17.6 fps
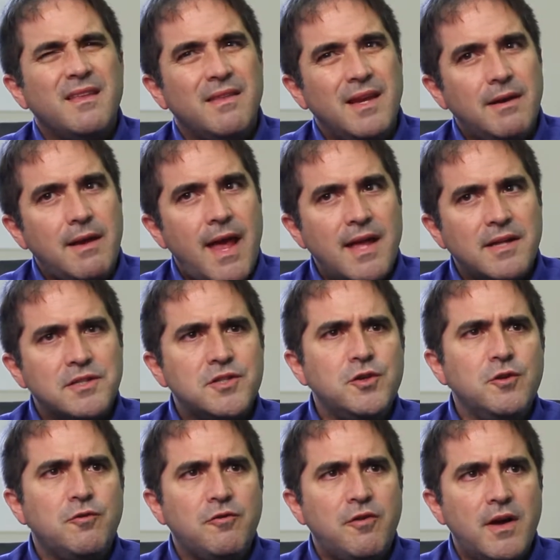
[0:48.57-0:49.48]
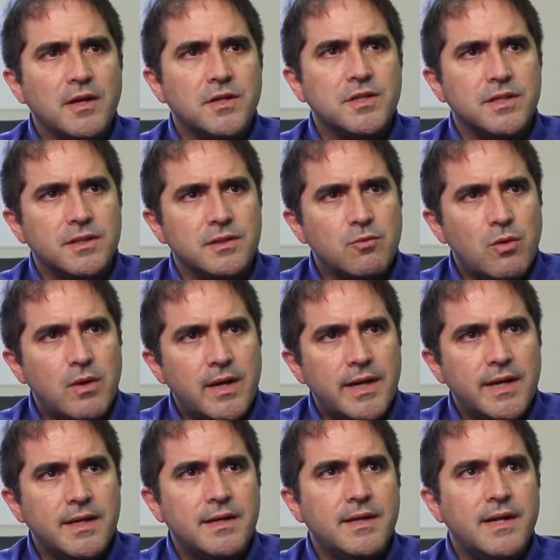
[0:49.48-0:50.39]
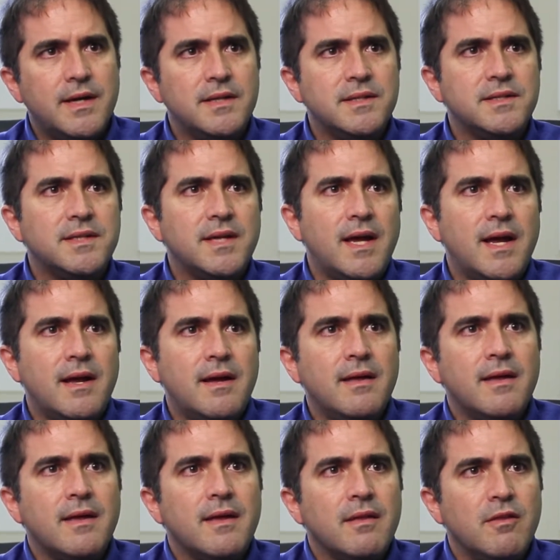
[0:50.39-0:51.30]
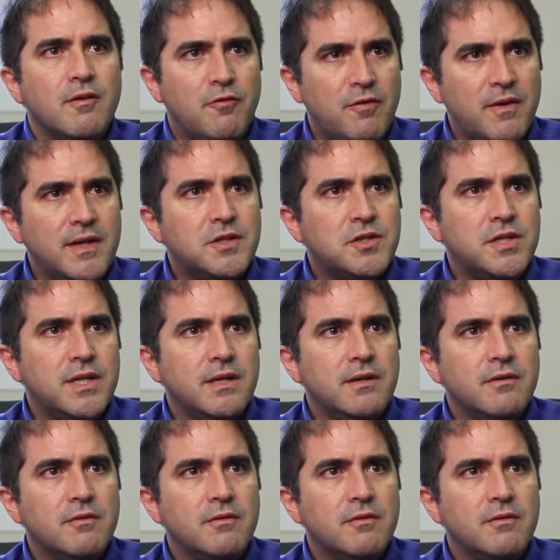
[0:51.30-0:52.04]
It has two functions. One, it does the finishing